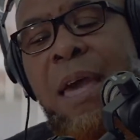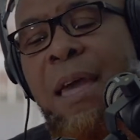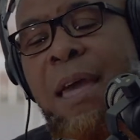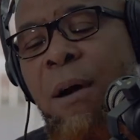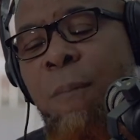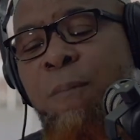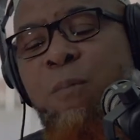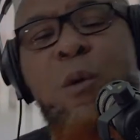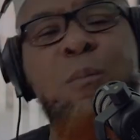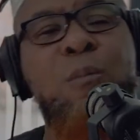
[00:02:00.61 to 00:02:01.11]
and
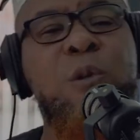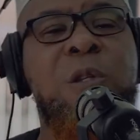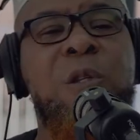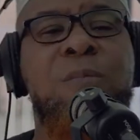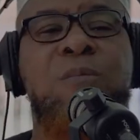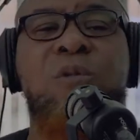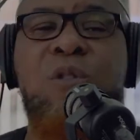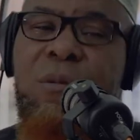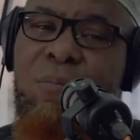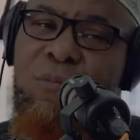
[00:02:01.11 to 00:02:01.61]
help the
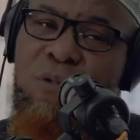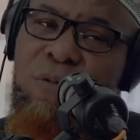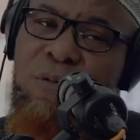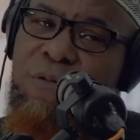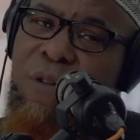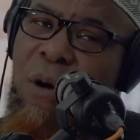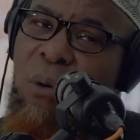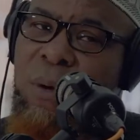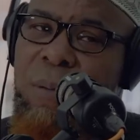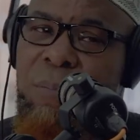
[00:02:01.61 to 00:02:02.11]
Muslims to move
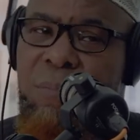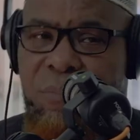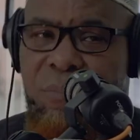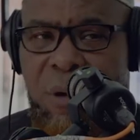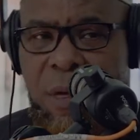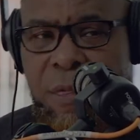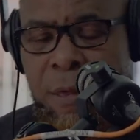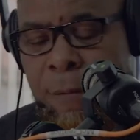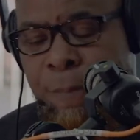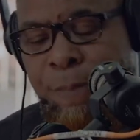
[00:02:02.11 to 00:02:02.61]
forward,
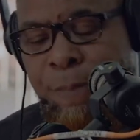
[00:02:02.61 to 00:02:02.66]
brother.